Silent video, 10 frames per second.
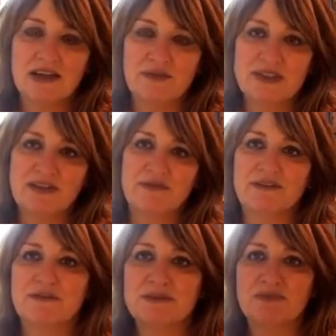If we're
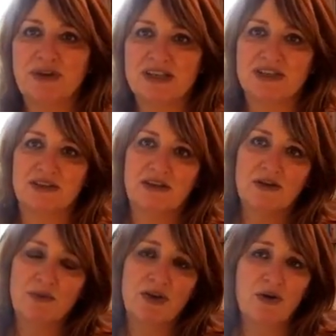suffering from depression,
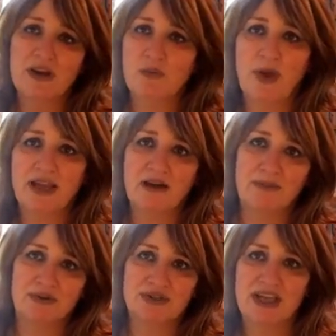we're not going to wake
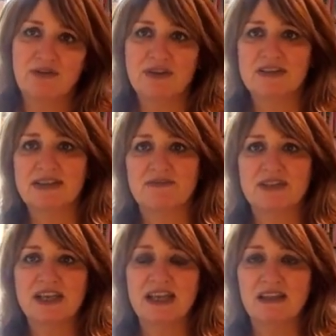up on January the
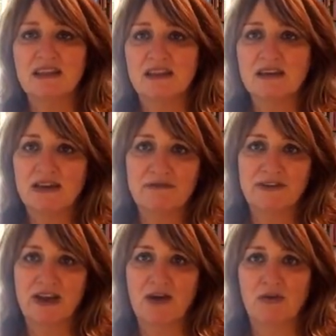17th and
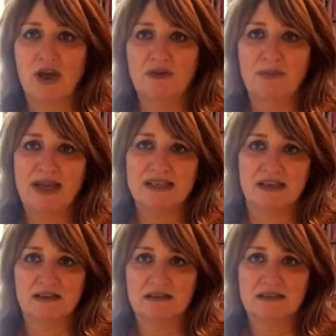feel a whole load
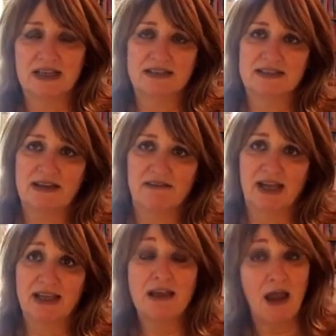better,
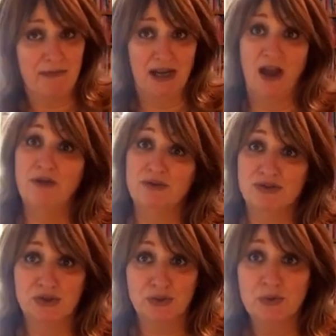necessarily. I mean, I hope you
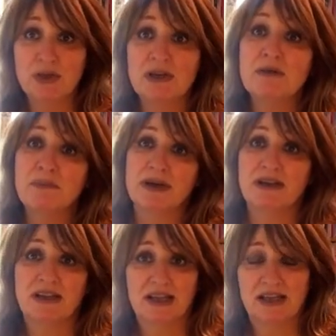do, but
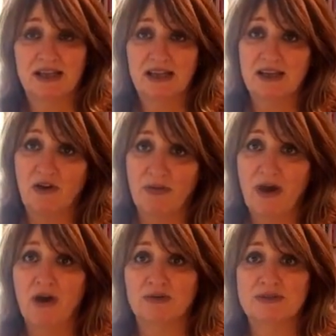on the
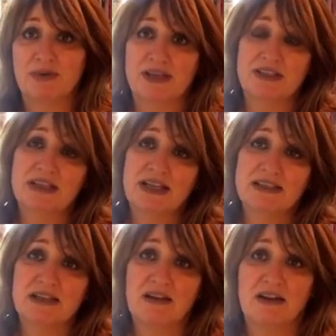whole, depression tends
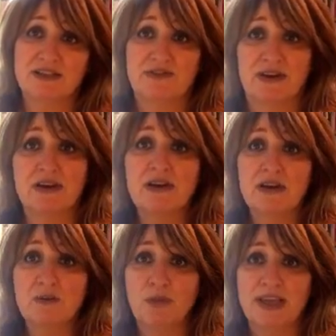to last for
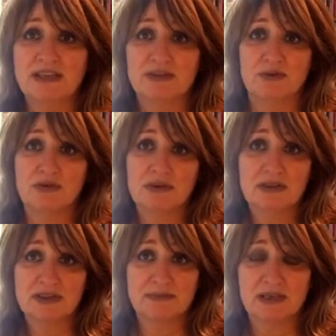weeks or
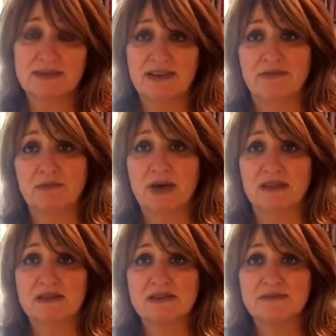sometimes several
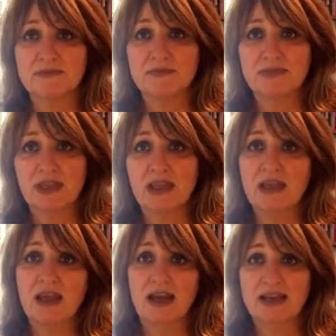months,
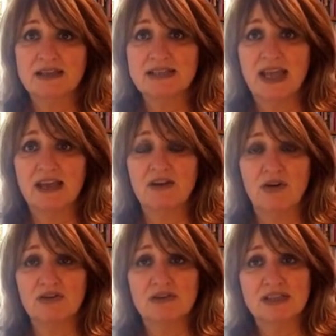and it can take a
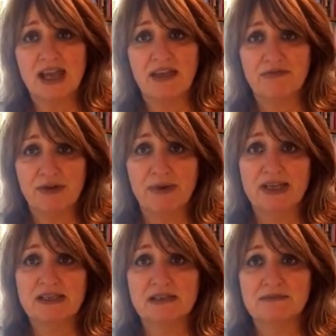lot to get through
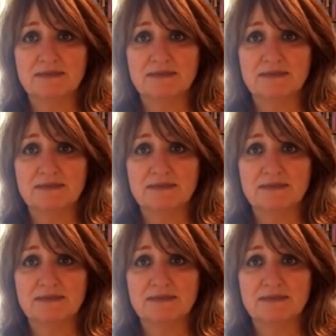it.